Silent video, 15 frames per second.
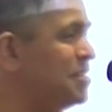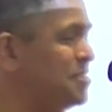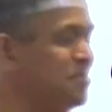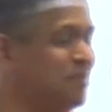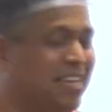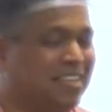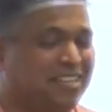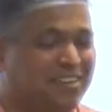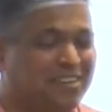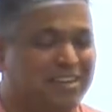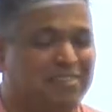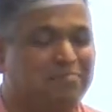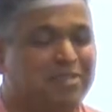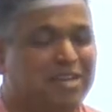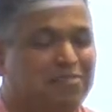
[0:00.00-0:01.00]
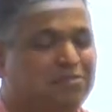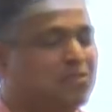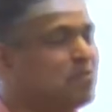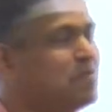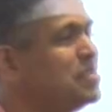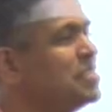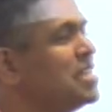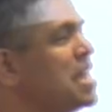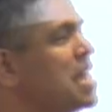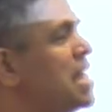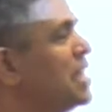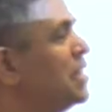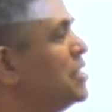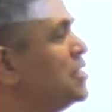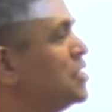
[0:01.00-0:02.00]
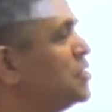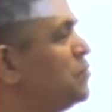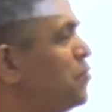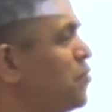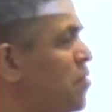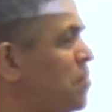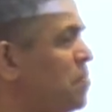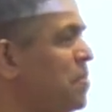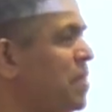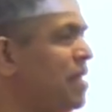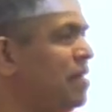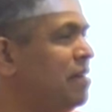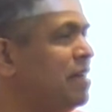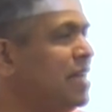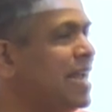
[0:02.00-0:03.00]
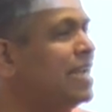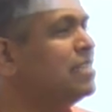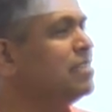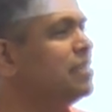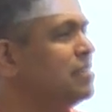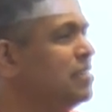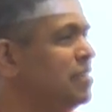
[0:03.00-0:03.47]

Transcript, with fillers: you can correct me afterwards. This is from 8